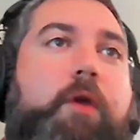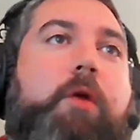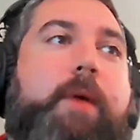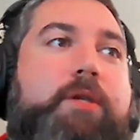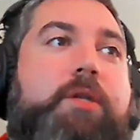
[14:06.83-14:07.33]
If we
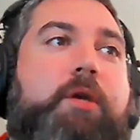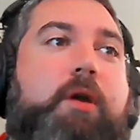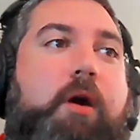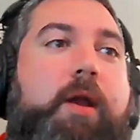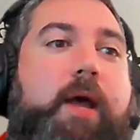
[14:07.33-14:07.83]
go back to the
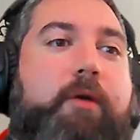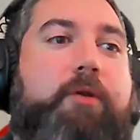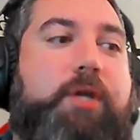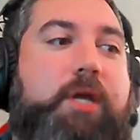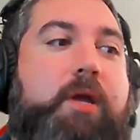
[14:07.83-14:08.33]
car
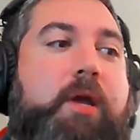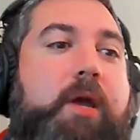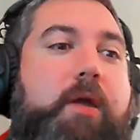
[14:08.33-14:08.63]
analogy,